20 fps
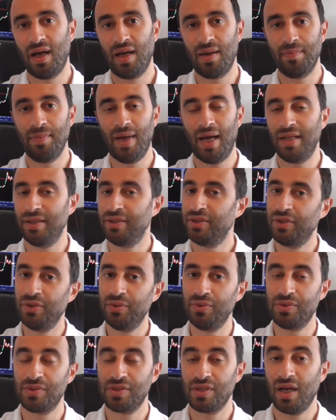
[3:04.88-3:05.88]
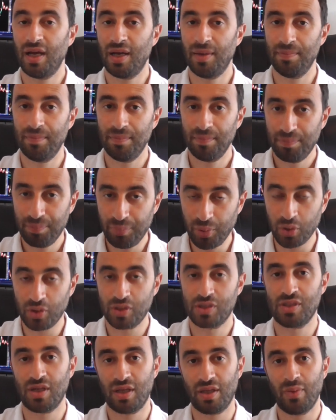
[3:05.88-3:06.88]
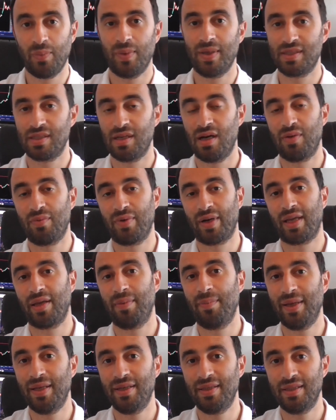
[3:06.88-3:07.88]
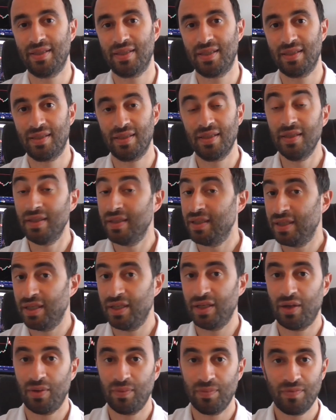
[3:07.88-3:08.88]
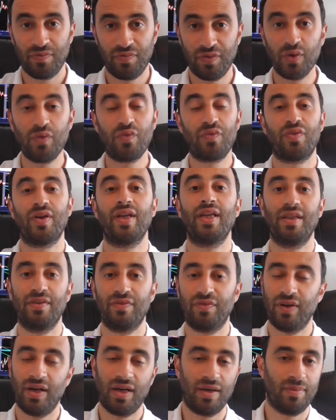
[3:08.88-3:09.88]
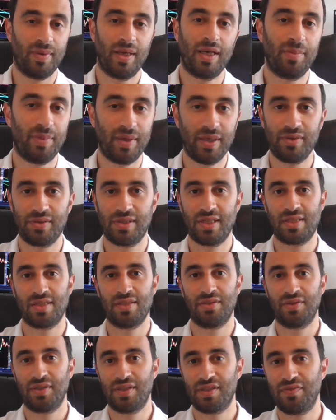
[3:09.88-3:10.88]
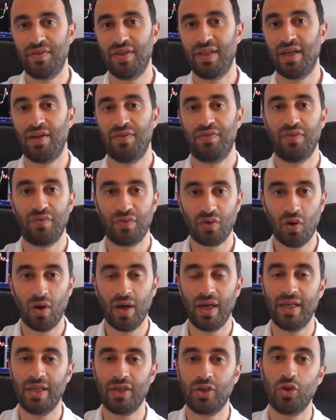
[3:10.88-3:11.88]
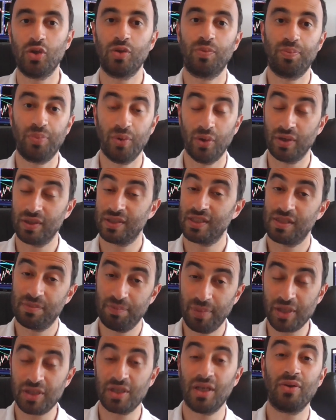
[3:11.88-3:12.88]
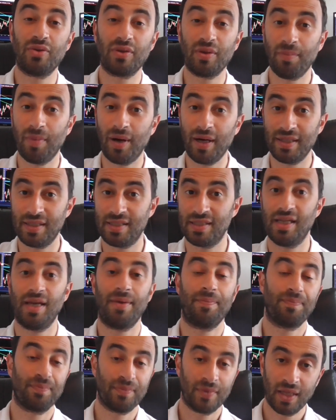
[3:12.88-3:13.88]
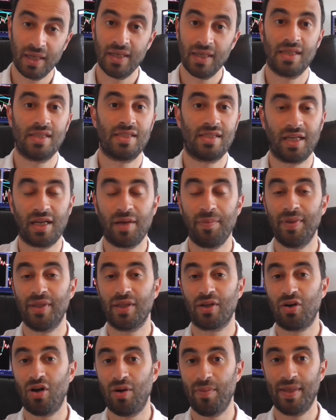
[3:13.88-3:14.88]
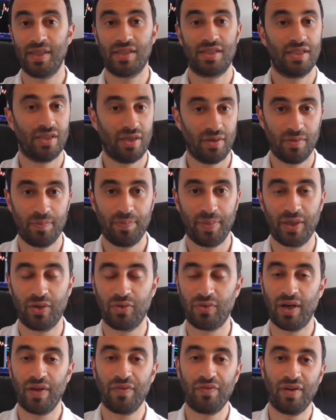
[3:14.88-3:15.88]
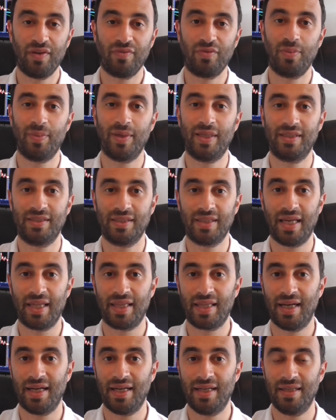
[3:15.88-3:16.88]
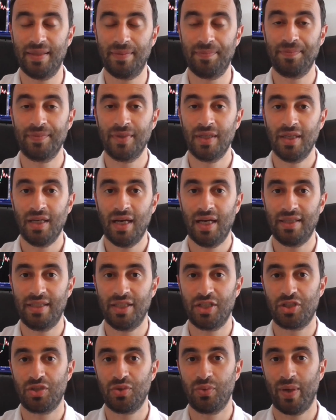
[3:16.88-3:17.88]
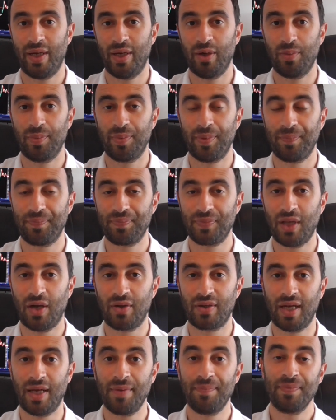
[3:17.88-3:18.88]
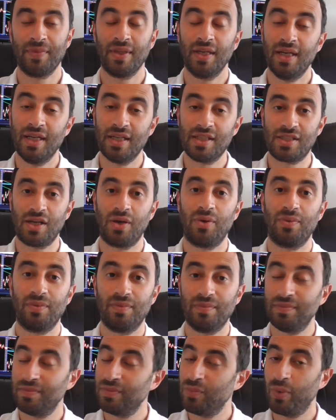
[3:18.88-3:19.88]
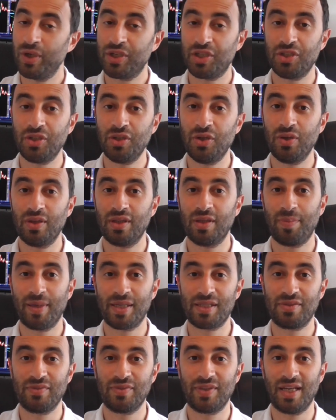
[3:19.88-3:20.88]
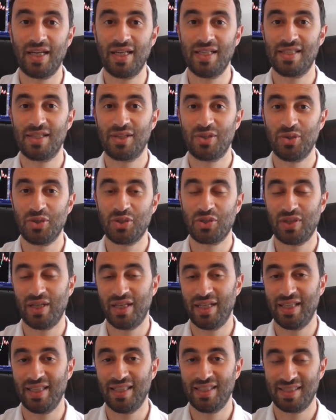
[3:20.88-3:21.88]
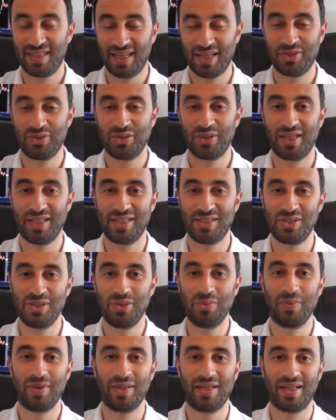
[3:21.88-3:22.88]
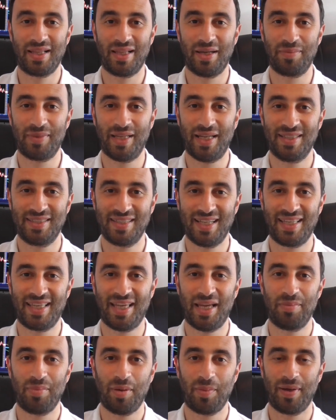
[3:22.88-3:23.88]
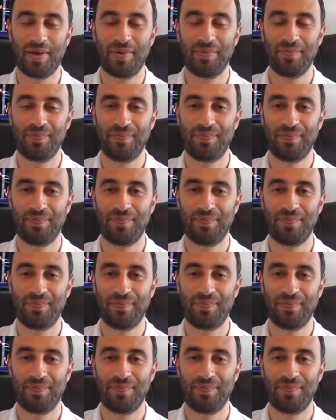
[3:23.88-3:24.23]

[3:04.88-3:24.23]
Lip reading: and use books like the ones that I recommended. And feel free, anybody who's listening to this video, if you've got any good books, especially on the mindset, stick them in the comments. It'd be great for everybody to get that additional help. Okay, so wishing you the best of days, good trading. Catch you again soon with another update. Take care. Bye bye.